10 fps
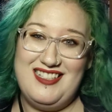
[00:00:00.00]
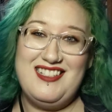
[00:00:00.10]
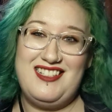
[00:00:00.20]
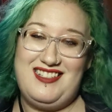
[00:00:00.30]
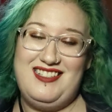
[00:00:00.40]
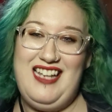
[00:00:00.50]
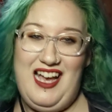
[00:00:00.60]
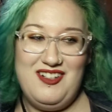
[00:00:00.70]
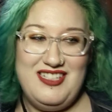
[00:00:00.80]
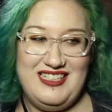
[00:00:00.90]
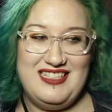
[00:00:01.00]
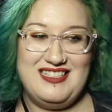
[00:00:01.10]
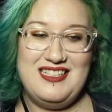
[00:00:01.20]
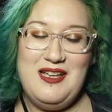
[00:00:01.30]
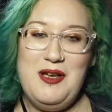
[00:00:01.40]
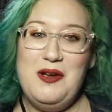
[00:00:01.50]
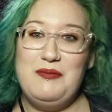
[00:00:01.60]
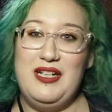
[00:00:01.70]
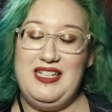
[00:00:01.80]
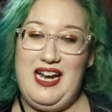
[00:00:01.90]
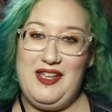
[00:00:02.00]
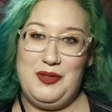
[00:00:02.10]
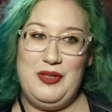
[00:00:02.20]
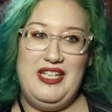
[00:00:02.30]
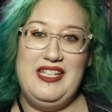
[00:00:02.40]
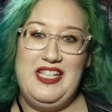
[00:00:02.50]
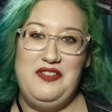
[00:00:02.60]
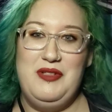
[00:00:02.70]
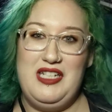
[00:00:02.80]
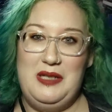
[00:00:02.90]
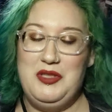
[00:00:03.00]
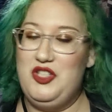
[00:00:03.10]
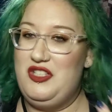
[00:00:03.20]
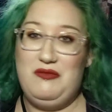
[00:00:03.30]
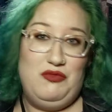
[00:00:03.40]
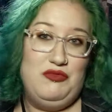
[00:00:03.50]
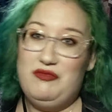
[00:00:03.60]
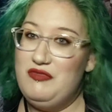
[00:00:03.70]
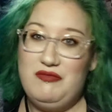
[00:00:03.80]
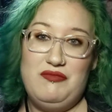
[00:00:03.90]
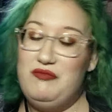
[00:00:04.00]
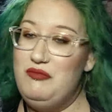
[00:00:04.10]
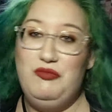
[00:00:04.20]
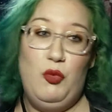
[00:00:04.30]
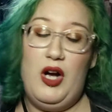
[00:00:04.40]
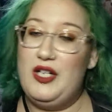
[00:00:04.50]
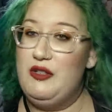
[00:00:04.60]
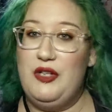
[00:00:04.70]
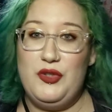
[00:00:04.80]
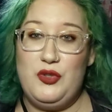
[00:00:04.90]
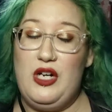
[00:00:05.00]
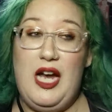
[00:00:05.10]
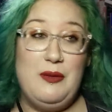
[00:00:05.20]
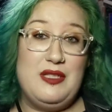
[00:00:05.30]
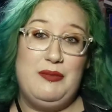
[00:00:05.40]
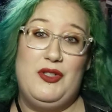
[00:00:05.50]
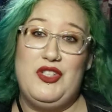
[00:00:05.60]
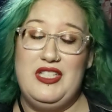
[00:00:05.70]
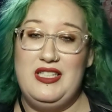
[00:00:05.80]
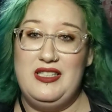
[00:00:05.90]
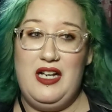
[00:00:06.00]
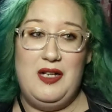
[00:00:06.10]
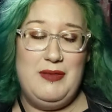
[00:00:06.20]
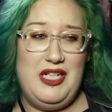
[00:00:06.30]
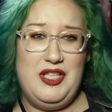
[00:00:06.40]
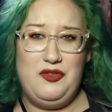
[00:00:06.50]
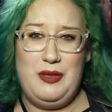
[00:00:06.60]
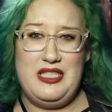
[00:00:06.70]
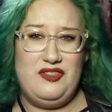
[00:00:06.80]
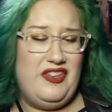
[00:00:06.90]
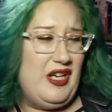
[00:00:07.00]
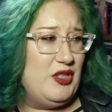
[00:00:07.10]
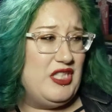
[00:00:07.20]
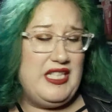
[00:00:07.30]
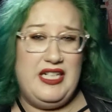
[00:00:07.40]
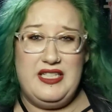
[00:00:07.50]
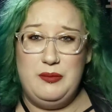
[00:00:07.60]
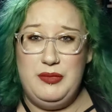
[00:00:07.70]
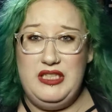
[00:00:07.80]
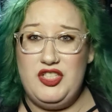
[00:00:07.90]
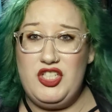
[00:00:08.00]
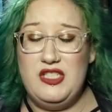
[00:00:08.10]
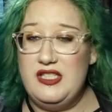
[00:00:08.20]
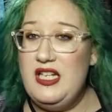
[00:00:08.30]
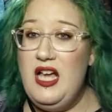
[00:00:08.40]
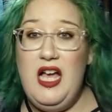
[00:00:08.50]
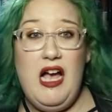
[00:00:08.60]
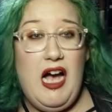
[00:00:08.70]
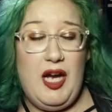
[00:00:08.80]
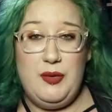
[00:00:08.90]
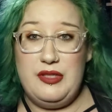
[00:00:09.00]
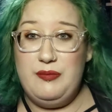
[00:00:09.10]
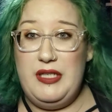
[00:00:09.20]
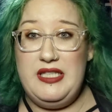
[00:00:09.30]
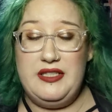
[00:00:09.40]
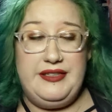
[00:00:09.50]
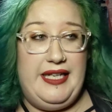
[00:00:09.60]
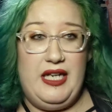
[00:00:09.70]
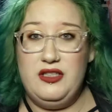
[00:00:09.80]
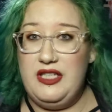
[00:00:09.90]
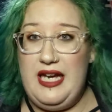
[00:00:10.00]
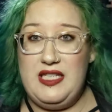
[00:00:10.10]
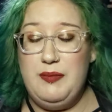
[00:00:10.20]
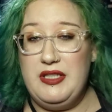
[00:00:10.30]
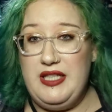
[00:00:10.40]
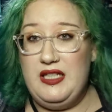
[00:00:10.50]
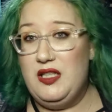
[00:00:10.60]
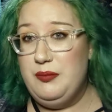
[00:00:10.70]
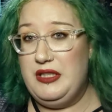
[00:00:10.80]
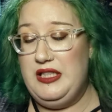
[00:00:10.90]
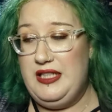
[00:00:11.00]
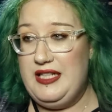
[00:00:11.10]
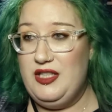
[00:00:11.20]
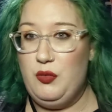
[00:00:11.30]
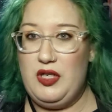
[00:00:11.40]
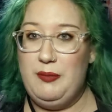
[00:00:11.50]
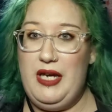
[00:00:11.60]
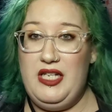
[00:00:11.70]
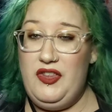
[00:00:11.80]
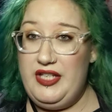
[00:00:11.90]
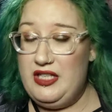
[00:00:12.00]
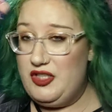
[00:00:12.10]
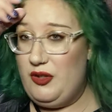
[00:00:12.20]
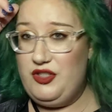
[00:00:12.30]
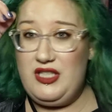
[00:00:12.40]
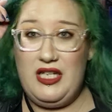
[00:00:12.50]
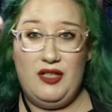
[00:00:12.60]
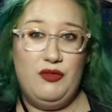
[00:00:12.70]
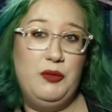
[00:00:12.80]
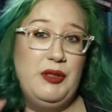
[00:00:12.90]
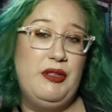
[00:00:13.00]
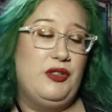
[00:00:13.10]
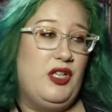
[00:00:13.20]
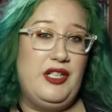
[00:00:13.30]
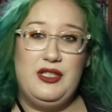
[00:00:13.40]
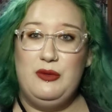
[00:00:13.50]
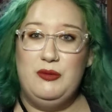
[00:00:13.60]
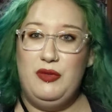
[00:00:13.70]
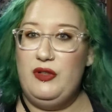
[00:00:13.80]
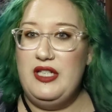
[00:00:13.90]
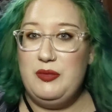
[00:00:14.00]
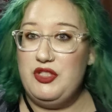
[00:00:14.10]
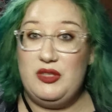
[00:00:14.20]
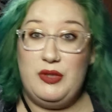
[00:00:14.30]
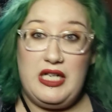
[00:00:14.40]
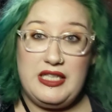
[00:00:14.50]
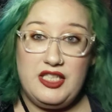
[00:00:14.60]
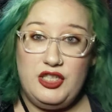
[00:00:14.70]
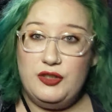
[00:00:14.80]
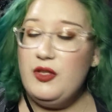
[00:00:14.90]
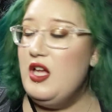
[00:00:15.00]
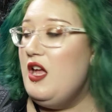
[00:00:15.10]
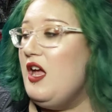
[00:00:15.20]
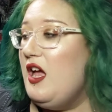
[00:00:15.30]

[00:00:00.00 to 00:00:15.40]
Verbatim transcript: that's just how he is. But either way, it gave me time to just walk around the store. I wasn't purchasing um, anything for myself. I think I was just getting some bleach because I was basically out and had to pick that up. But like I didn't want to buy anything else, so I was just kind of roaming around talking to employees, which is what I like to do.